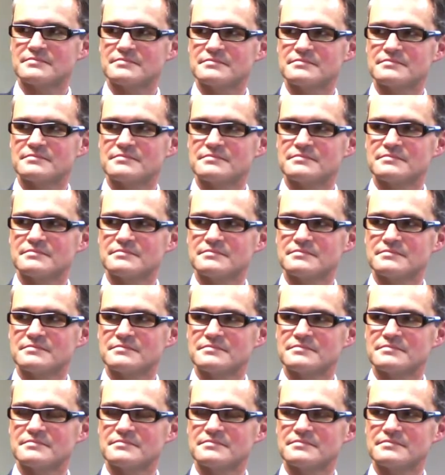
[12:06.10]

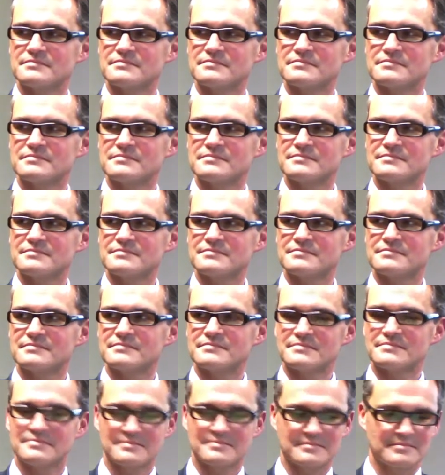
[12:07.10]

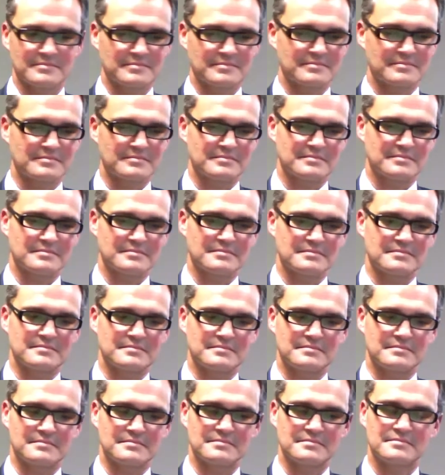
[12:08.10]

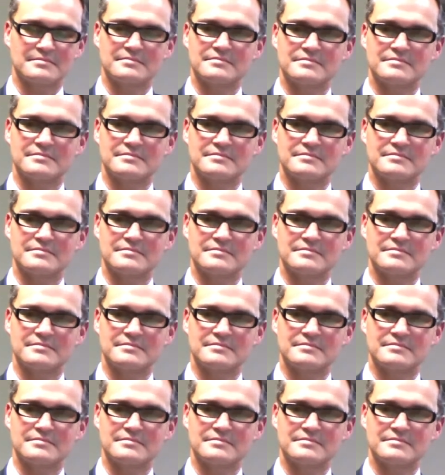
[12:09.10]
(silent)